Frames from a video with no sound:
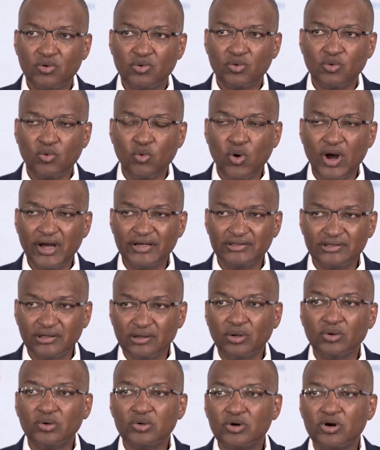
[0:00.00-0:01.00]
quite
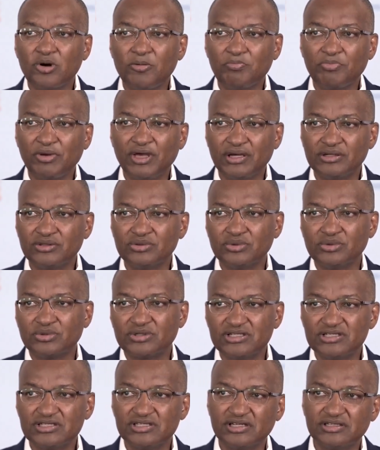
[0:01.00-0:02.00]
low compared to
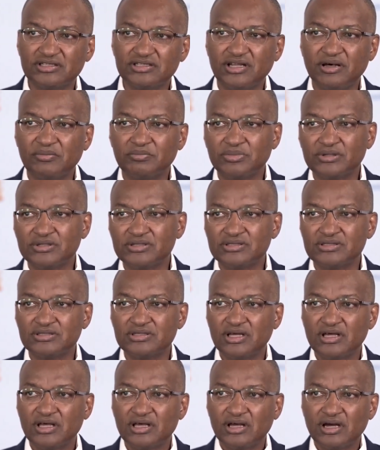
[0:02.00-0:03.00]
recent numbers.
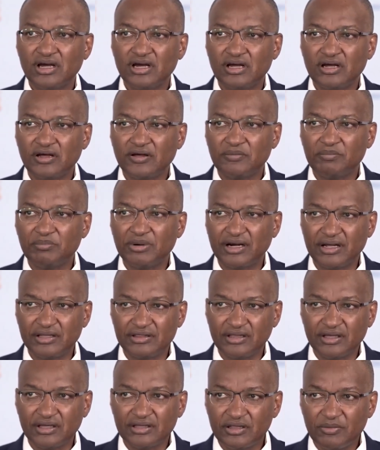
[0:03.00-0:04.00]
But I
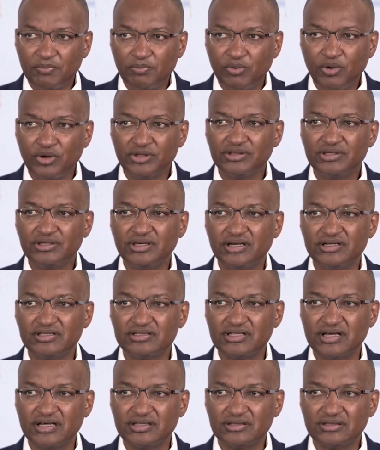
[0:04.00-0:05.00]
think the point here is
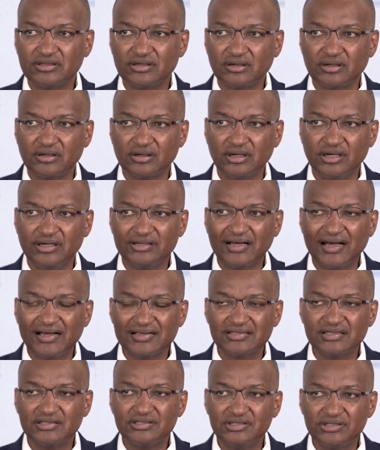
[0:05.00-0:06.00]
that it
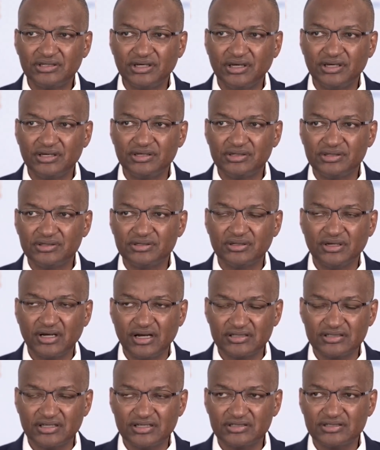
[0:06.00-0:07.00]
hasn't changed,
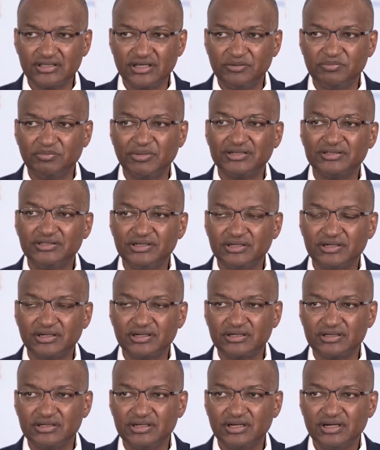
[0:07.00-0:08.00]
as I said,
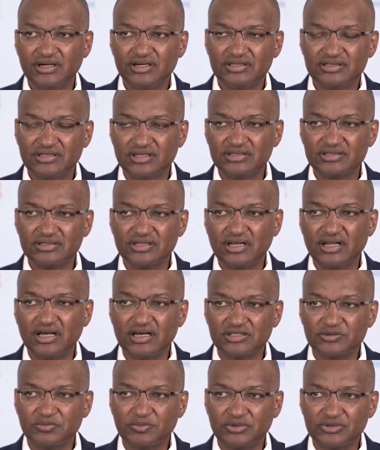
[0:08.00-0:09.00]
materially since the
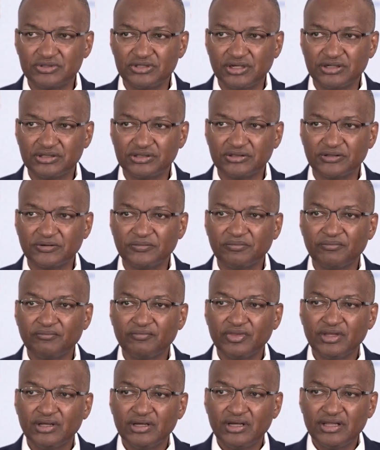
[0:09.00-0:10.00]
last projection.
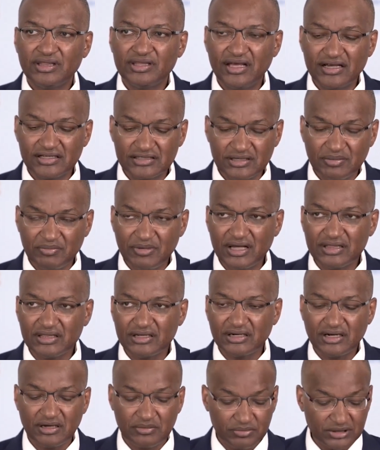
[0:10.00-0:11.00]
There are some other
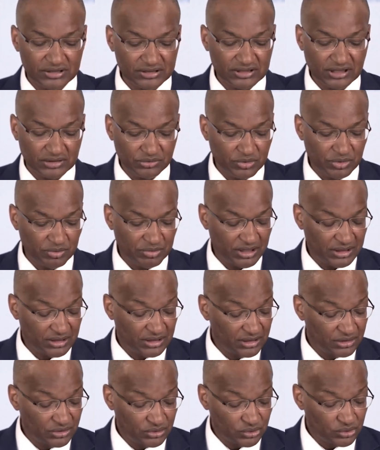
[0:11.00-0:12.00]
numbers that we may
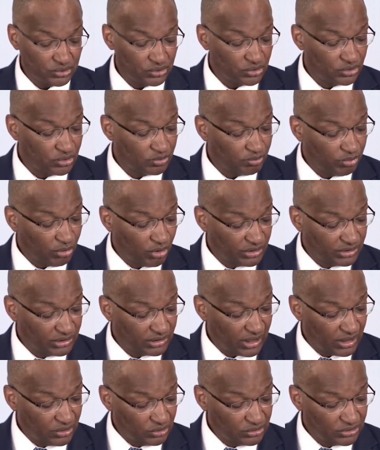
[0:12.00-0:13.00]
need to point
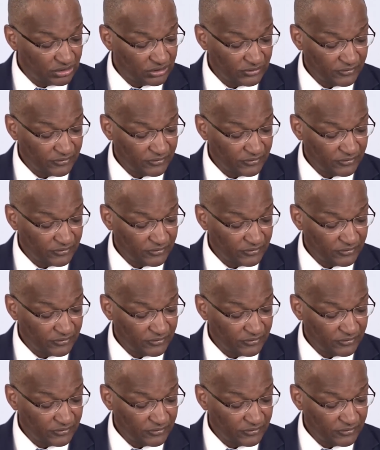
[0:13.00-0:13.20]
out.